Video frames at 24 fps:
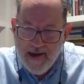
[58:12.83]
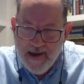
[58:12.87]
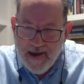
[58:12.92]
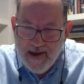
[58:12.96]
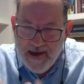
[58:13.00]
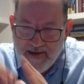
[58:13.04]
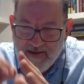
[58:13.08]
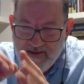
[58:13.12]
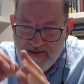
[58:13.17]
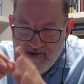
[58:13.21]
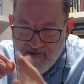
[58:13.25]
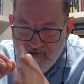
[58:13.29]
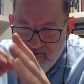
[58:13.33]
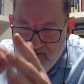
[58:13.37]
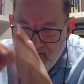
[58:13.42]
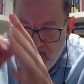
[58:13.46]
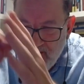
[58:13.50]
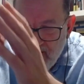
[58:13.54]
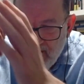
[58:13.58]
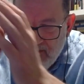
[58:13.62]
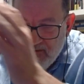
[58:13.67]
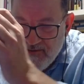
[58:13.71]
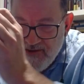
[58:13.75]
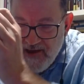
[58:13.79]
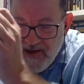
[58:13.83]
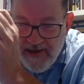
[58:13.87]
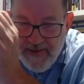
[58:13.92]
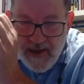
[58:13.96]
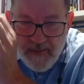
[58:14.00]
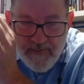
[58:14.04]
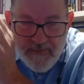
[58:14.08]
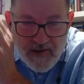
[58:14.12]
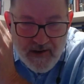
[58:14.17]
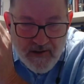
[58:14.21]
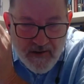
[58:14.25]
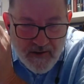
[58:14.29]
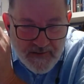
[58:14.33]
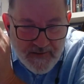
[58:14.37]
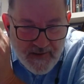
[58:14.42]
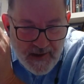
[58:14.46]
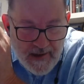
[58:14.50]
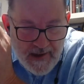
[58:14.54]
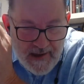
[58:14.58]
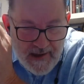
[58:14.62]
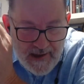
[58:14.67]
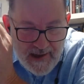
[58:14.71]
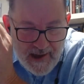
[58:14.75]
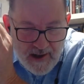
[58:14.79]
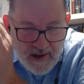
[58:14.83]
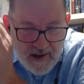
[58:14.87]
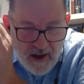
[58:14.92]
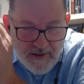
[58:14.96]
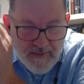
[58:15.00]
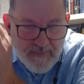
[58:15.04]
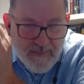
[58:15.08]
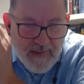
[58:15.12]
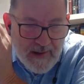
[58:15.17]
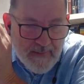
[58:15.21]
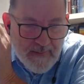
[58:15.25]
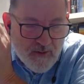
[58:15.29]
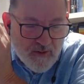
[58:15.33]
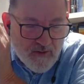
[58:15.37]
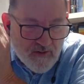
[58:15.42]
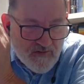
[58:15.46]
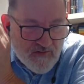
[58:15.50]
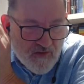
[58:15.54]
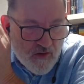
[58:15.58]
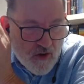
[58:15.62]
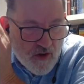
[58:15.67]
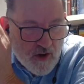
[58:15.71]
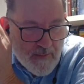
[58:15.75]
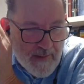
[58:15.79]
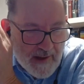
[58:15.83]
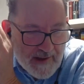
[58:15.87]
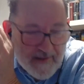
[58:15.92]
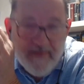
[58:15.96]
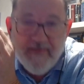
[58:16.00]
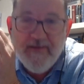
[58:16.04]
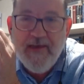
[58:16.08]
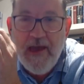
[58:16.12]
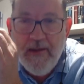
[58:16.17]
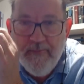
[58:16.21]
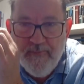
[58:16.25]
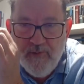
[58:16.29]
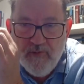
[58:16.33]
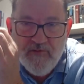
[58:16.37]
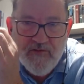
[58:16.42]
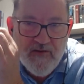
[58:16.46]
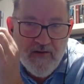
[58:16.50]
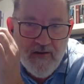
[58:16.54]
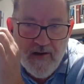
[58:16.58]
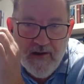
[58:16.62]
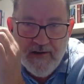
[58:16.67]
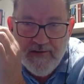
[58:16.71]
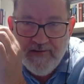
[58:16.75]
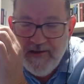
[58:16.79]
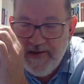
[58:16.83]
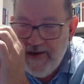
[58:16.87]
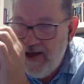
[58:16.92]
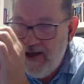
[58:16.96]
It's interesting you say that, because a lot of people talk about sample size, and